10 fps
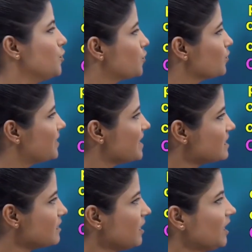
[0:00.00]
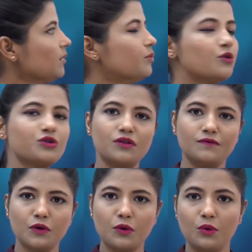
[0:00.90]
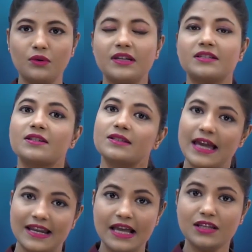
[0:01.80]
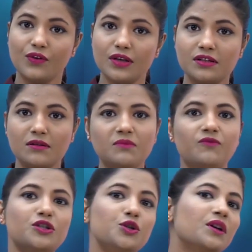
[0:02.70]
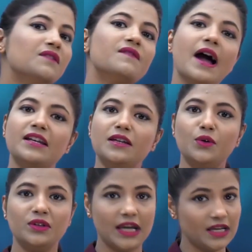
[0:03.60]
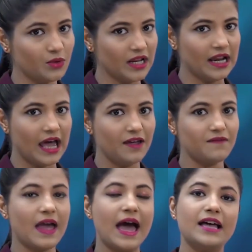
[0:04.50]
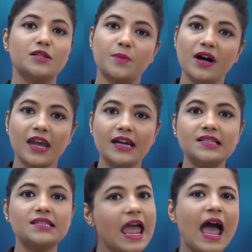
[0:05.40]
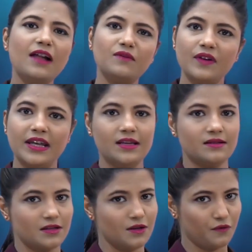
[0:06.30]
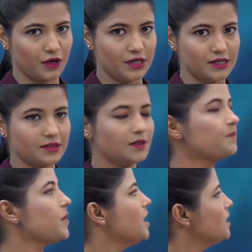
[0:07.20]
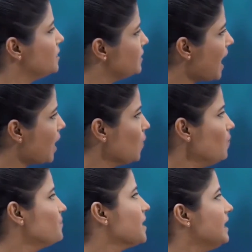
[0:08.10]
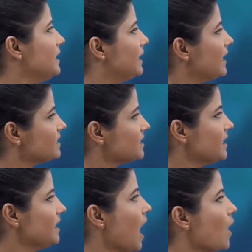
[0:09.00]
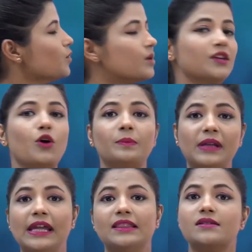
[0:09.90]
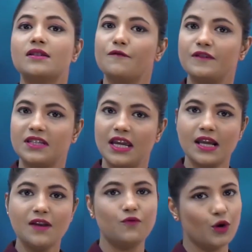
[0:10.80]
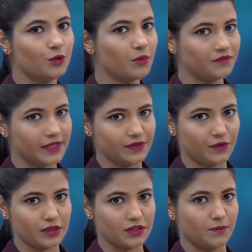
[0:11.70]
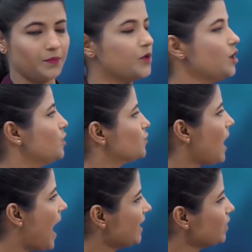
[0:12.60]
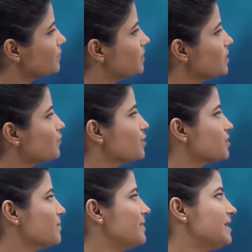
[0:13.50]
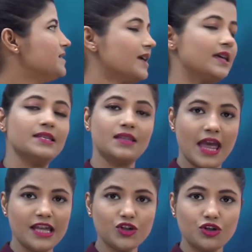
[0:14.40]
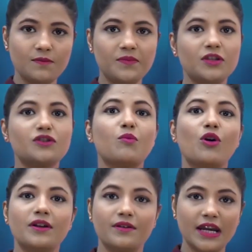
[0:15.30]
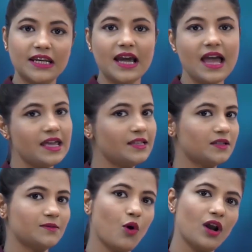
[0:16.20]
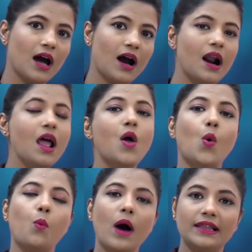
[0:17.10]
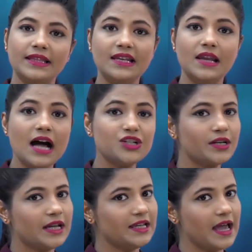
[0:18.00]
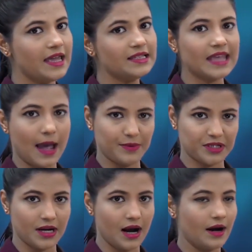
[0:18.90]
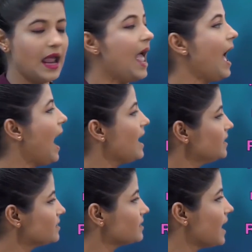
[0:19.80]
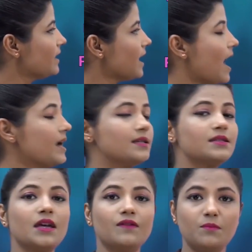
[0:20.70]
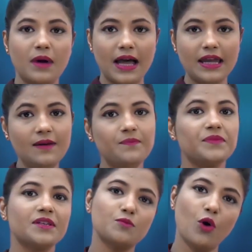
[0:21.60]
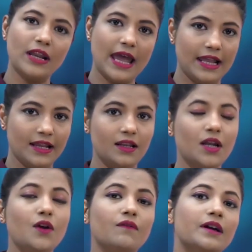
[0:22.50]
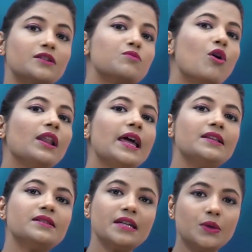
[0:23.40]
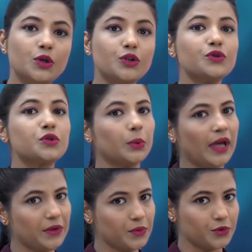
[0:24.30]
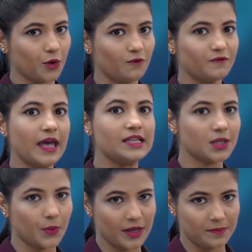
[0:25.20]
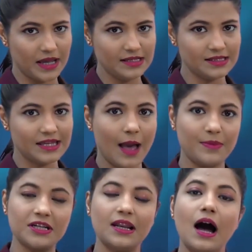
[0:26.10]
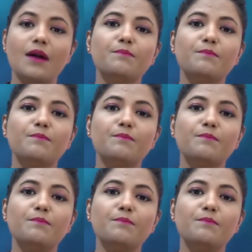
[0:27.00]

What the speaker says: So this remaining portion of the cone is said as frustum, which you can find in your day-to-day life as buckets and various other figures. Now, let's see how you can obtain the surface area and volume of this frustum. So height of this frustum, let's say, is h, the smaller radii is small r, while the larger radii is capital R, and its slant height is given by small l, where small l is equal to square root of h square plus capital R